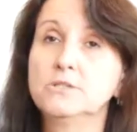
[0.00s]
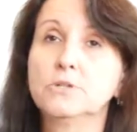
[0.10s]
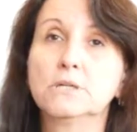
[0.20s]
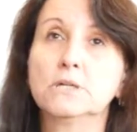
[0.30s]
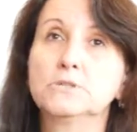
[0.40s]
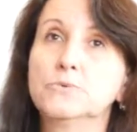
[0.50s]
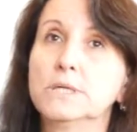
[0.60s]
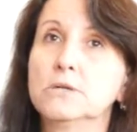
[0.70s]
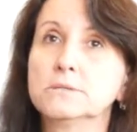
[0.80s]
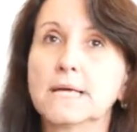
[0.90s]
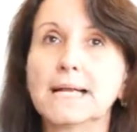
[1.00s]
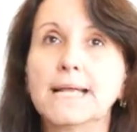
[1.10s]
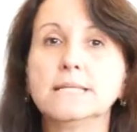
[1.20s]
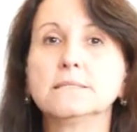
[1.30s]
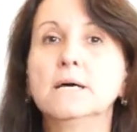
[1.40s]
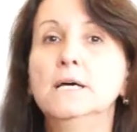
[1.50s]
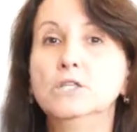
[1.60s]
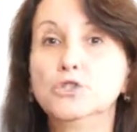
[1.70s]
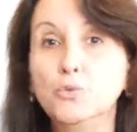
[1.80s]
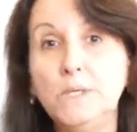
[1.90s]
You cannot wear contact lens
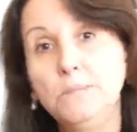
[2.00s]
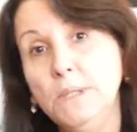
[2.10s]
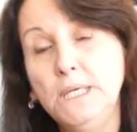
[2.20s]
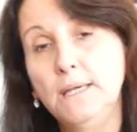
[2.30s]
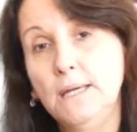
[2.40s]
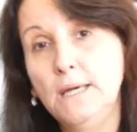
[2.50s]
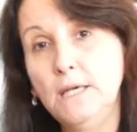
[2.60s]
swimming.